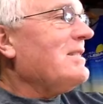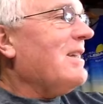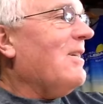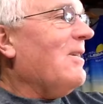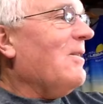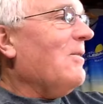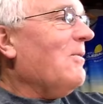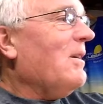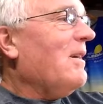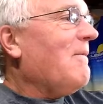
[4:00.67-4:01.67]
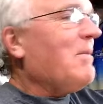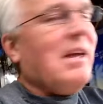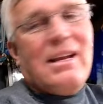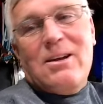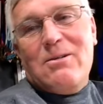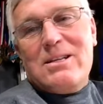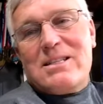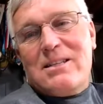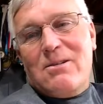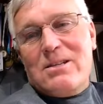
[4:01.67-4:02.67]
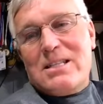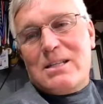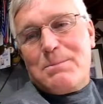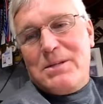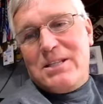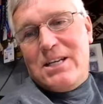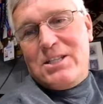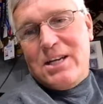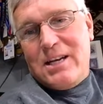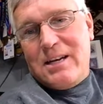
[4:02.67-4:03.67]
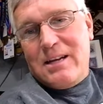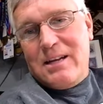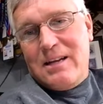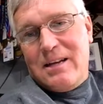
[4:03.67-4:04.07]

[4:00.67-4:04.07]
So, and notice his position,